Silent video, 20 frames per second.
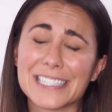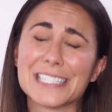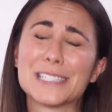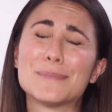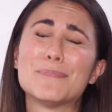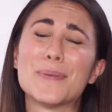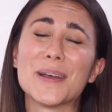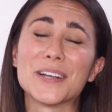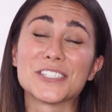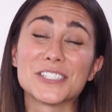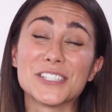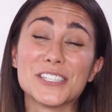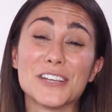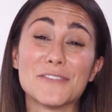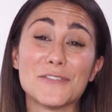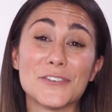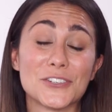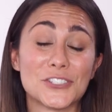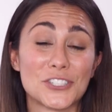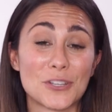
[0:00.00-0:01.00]
especially
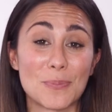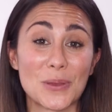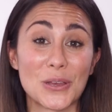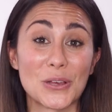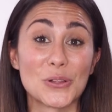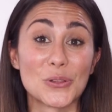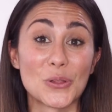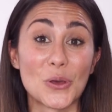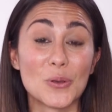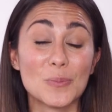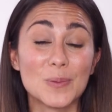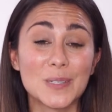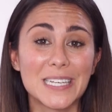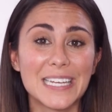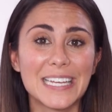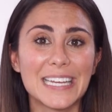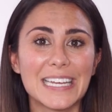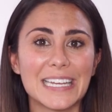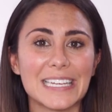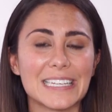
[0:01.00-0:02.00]
if you're shipping
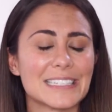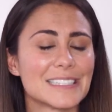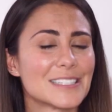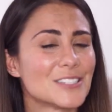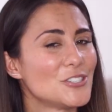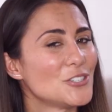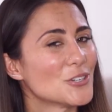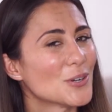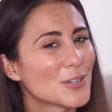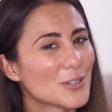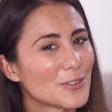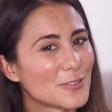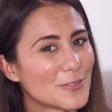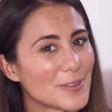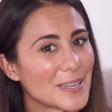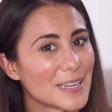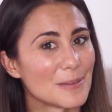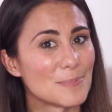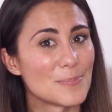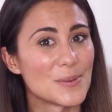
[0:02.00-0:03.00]
globally, is
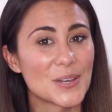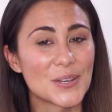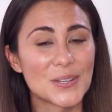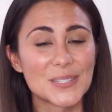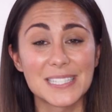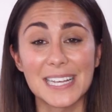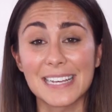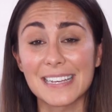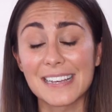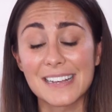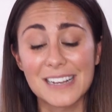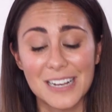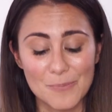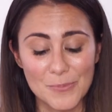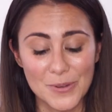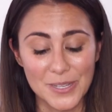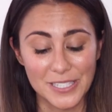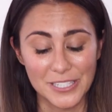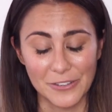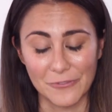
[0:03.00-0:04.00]
geography, because that can
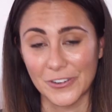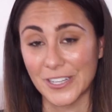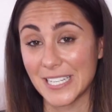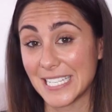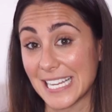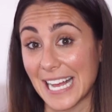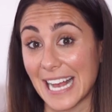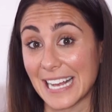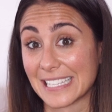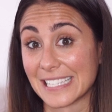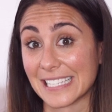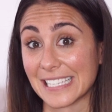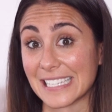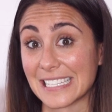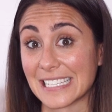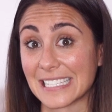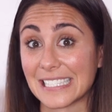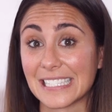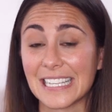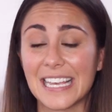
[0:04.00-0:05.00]
come with different
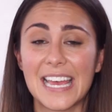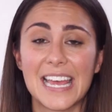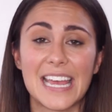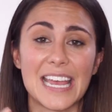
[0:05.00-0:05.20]
taxes.